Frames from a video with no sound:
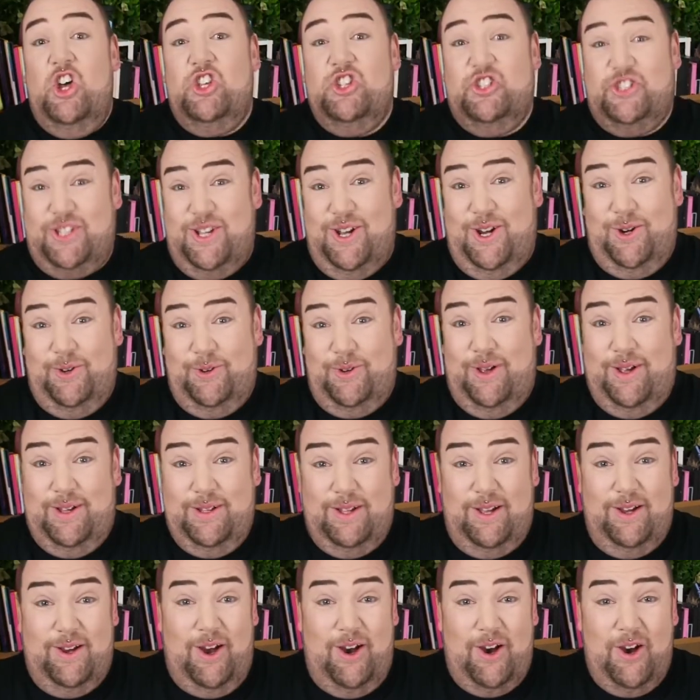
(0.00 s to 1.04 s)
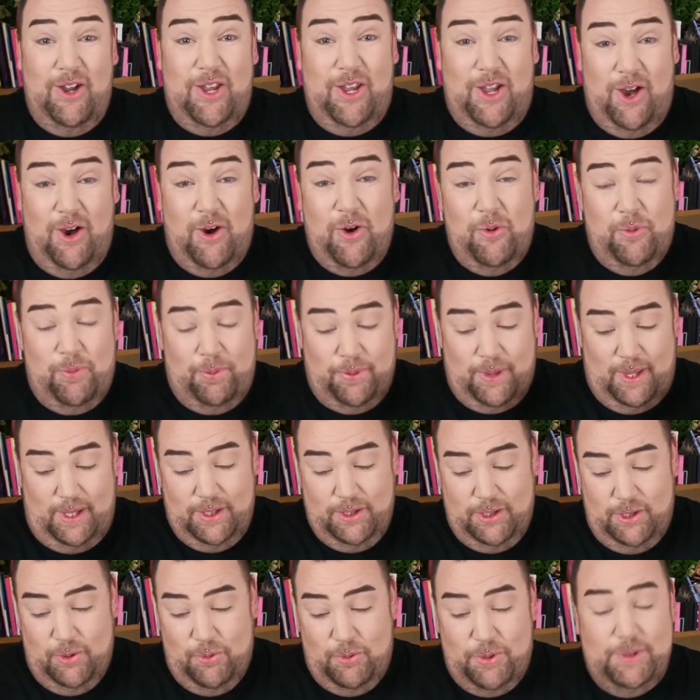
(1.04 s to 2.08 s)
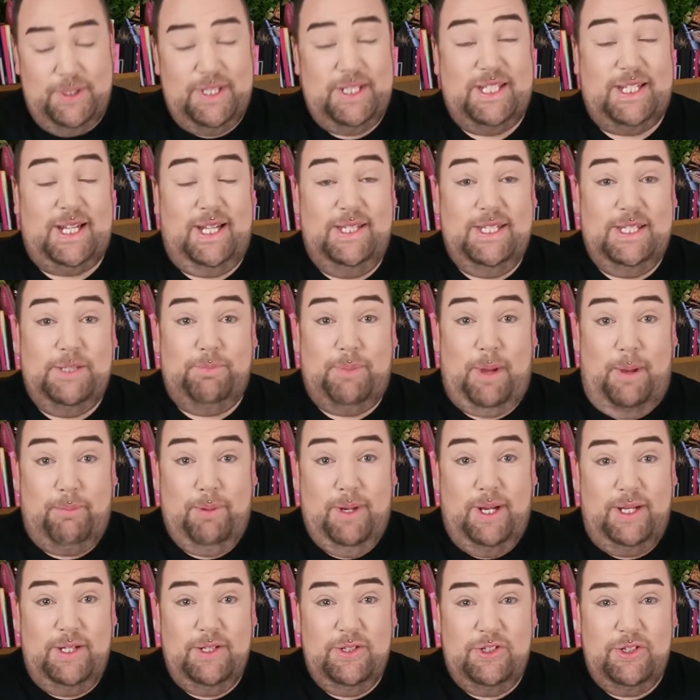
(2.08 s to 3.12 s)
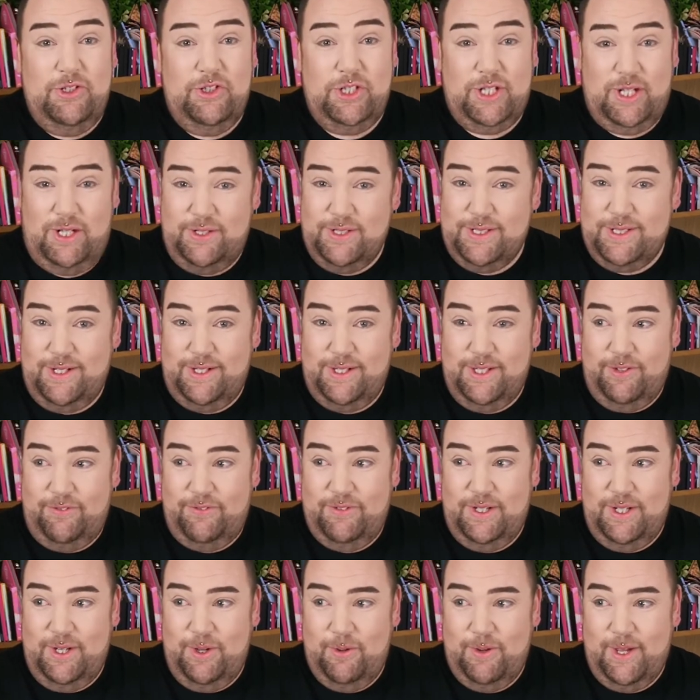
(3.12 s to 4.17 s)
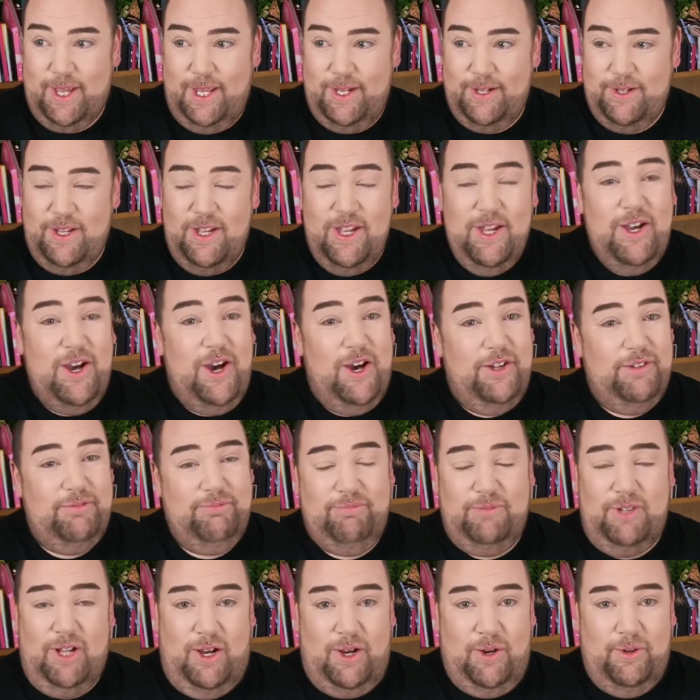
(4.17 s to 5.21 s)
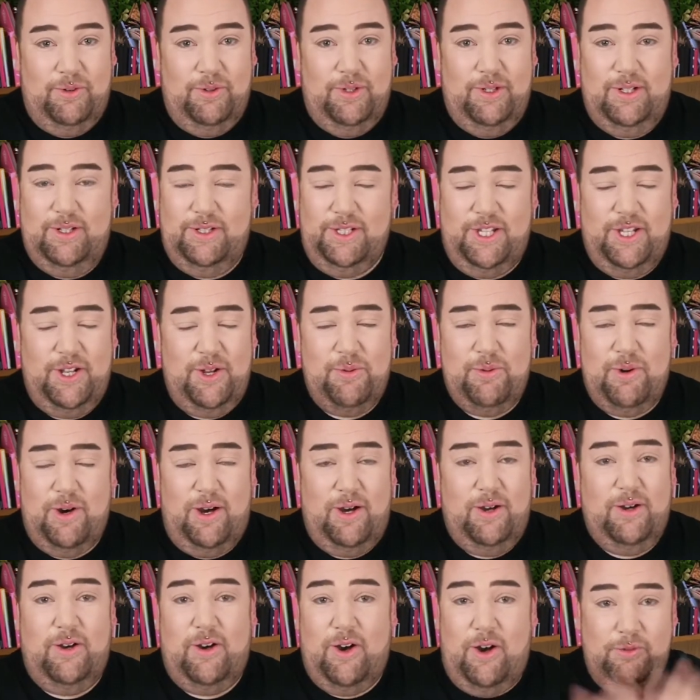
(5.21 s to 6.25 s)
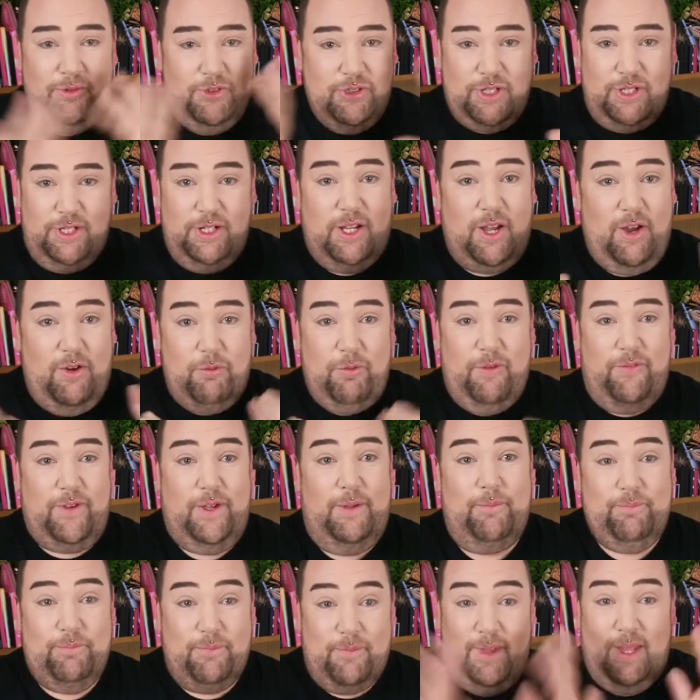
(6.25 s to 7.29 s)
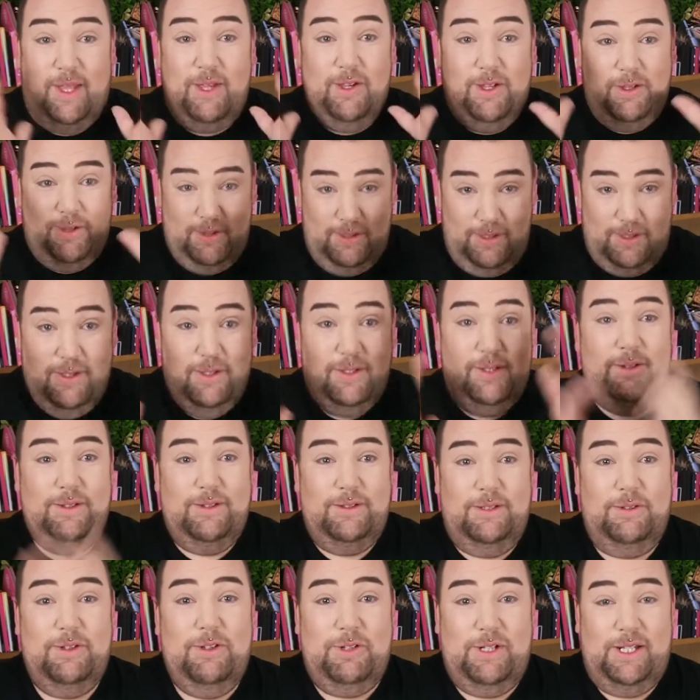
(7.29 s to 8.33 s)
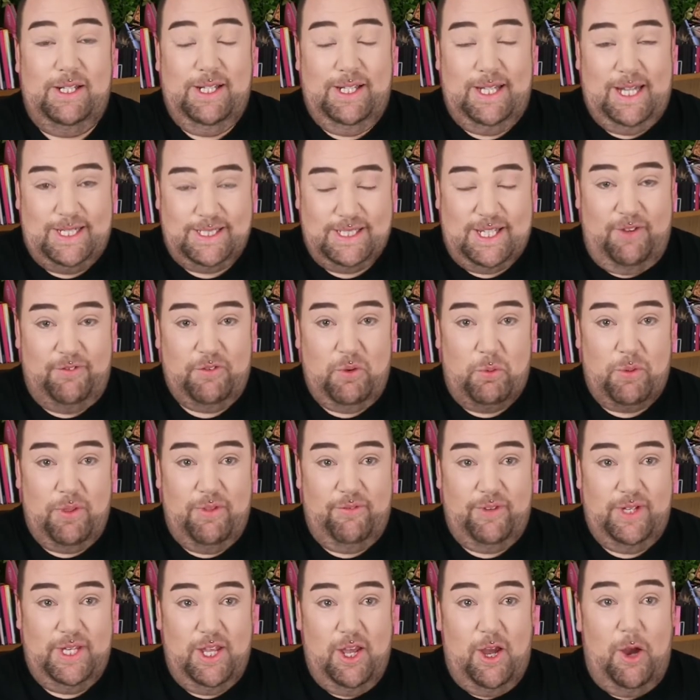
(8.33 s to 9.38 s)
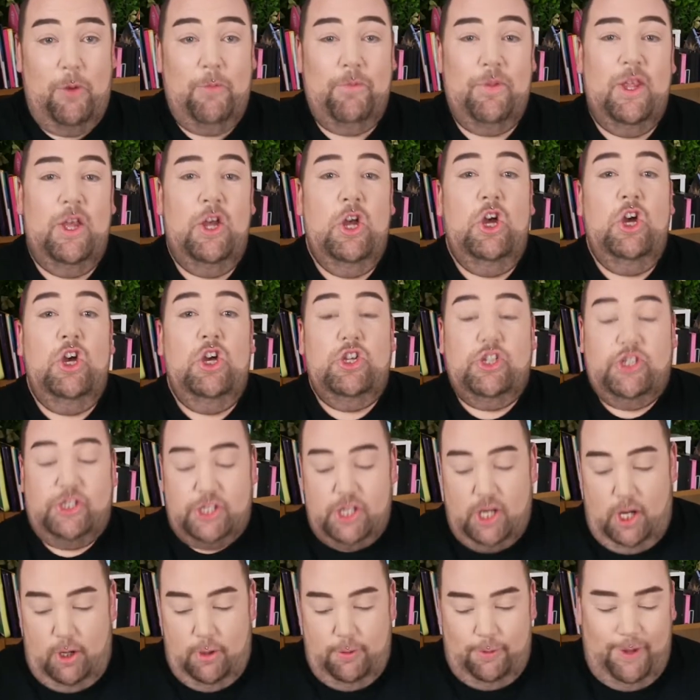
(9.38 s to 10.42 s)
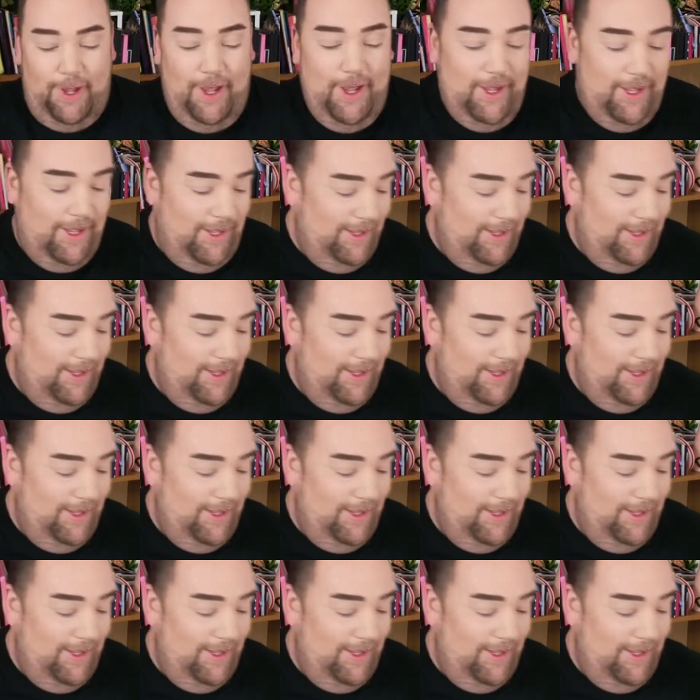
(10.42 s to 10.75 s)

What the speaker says: So I hope that you understand this babbling. Shall I start this video again? No. You know what? I'm just gonna go with it. Let's carry on with the video. So